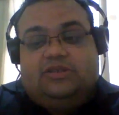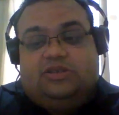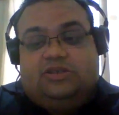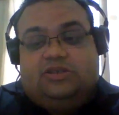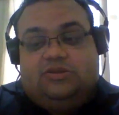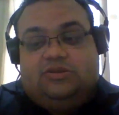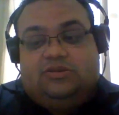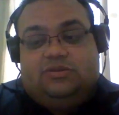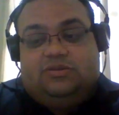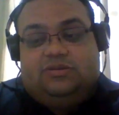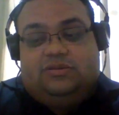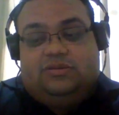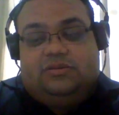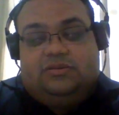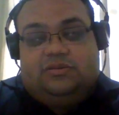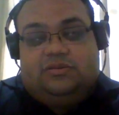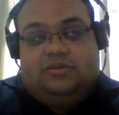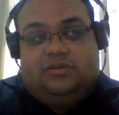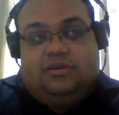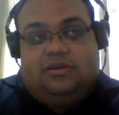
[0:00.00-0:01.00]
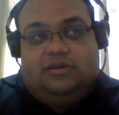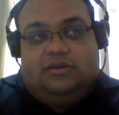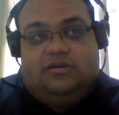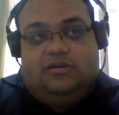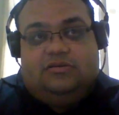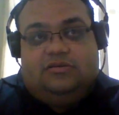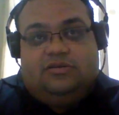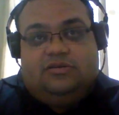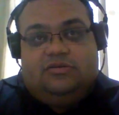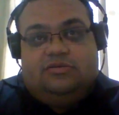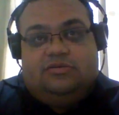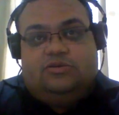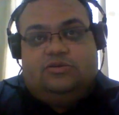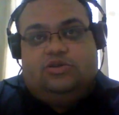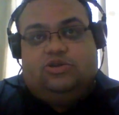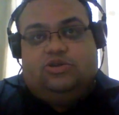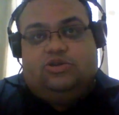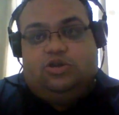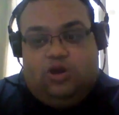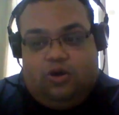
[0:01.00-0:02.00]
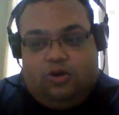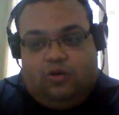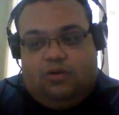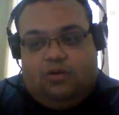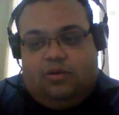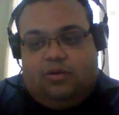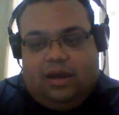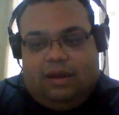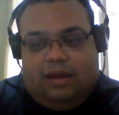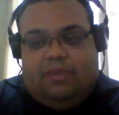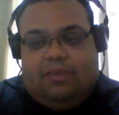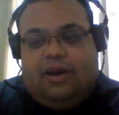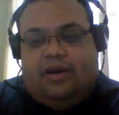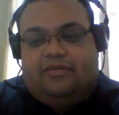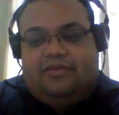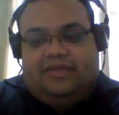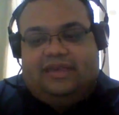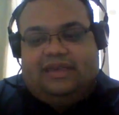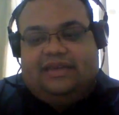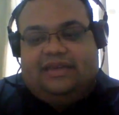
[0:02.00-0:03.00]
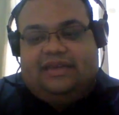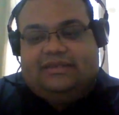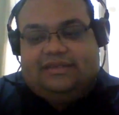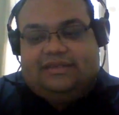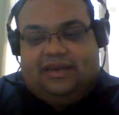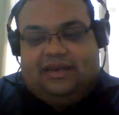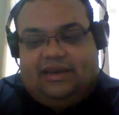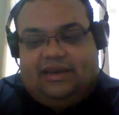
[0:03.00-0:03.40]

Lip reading: to know about these